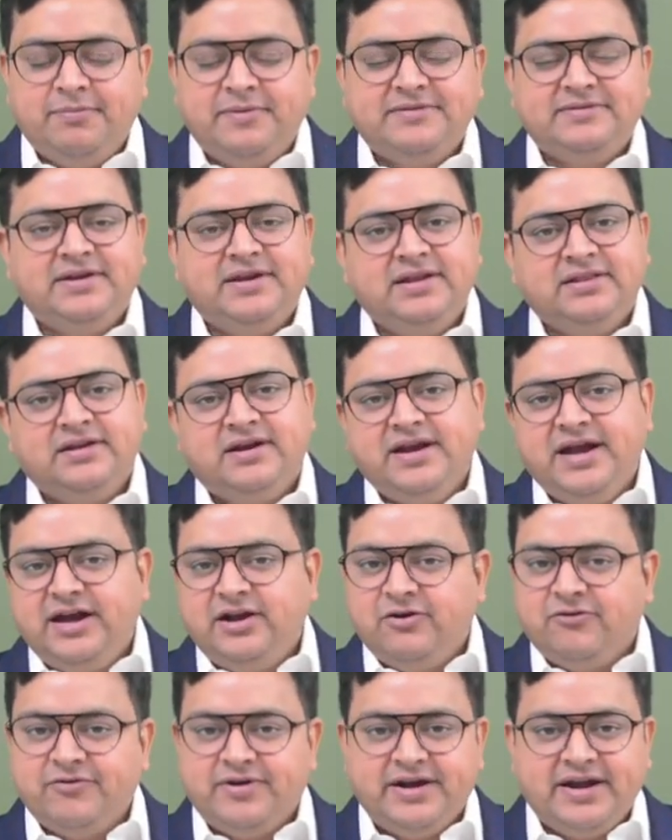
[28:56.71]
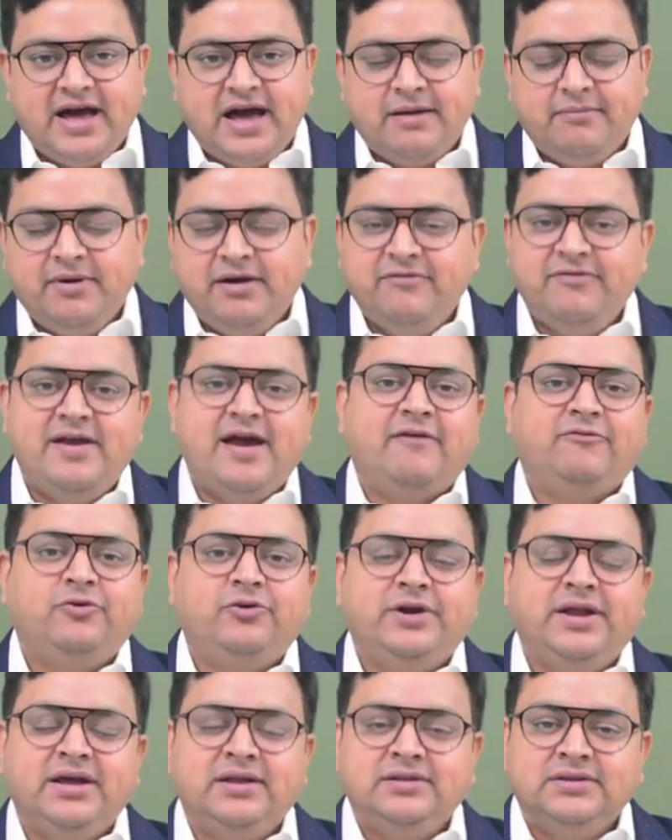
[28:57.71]
Preceding the date of retirement, we have to
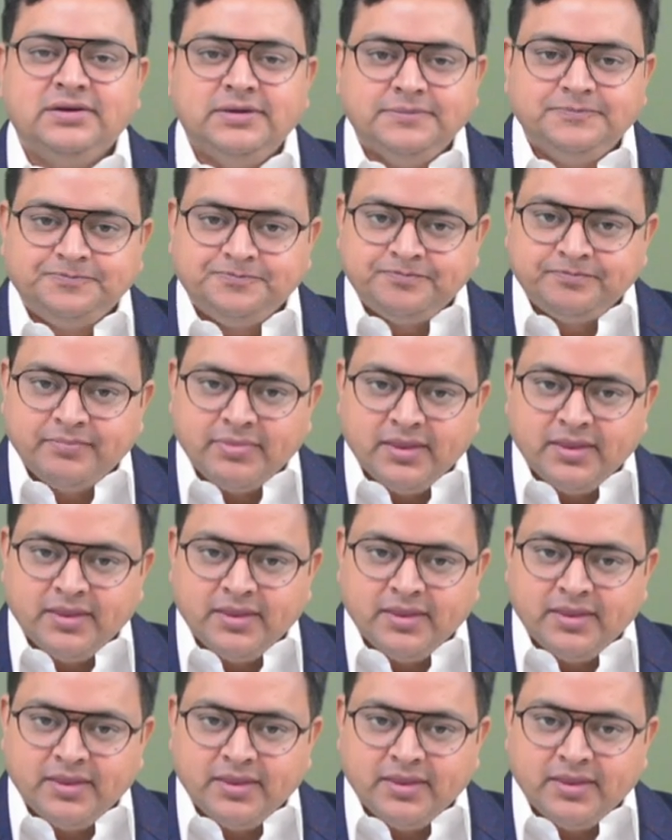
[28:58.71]
take the